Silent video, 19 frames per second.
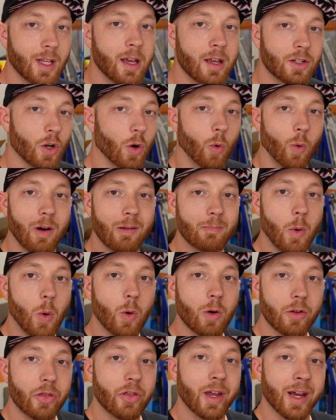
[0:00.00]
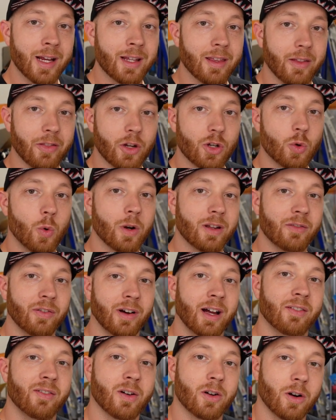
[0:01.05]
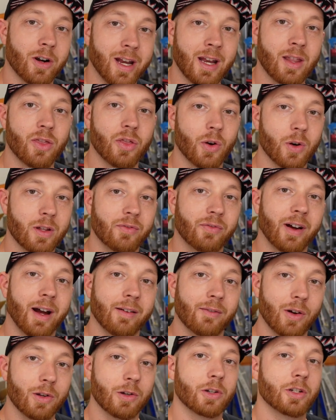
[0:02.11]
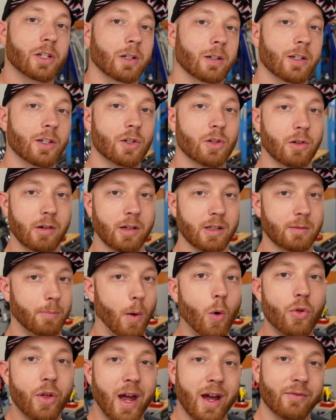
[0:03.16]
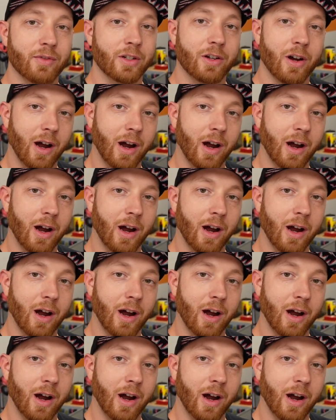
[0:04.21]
So one more thing that the 2500 and 3500 series trucks both have in